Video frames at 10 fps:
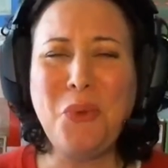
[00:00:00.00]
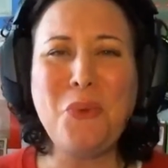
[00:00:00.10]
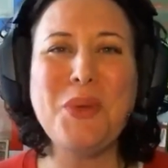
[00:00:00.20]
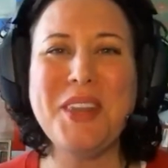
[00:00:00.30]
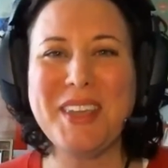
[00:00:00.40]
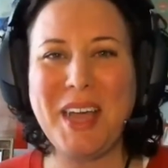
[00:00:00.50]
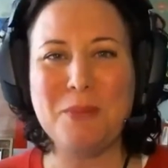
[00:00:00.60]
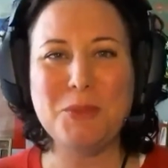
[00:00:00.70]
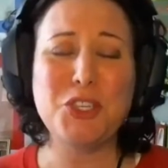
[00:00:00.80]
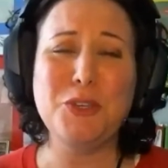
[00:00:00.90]
when it
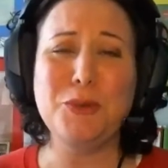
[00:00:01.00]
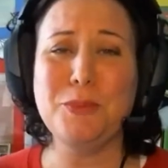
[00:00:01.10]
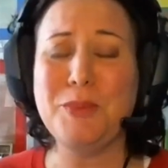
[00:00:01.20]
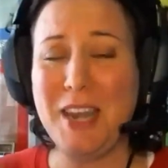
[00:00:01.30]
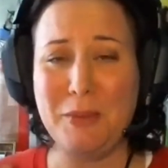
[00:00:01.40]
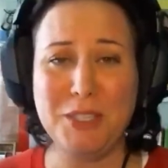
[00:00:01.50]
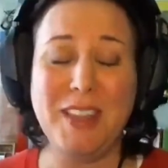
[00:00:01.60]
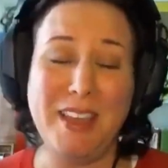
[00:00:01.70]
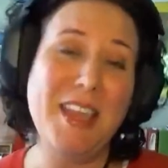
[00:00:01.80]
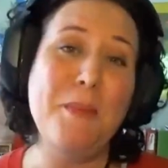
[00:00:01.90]
comes to being able to
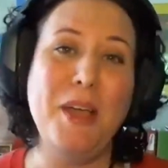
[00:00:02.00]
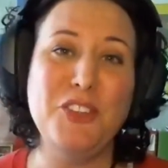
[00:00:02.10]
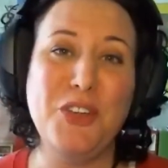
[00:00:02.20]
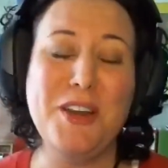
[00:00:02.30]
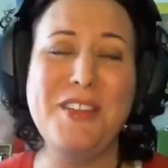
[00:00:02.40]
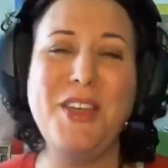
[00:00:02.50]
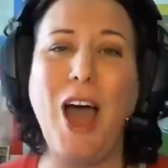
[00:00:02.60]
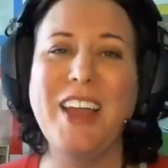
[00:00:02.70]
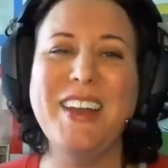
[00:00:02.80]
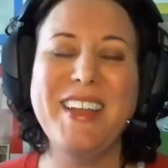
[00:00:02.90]
like keep my train of
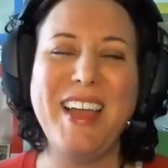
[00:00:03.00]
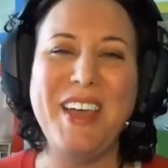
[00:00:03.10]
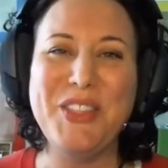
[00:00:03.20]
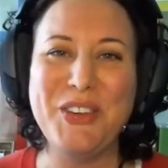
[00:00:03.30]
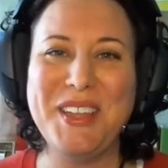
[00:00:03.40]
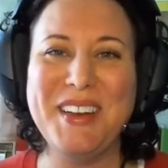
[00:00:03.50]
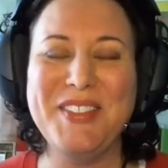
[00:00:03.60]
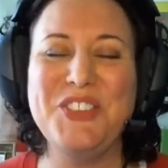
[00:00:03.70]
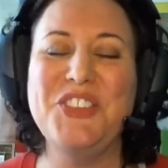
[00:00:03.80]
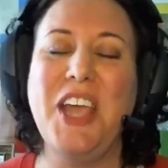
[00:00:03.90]
thought and looking
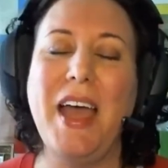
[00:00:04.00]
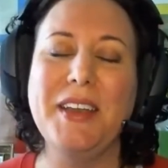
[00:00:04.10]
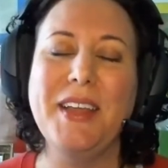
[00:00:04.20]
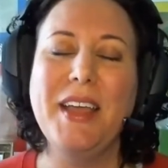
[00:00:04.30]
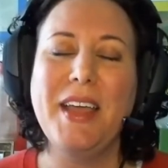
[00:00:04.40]
at the chat.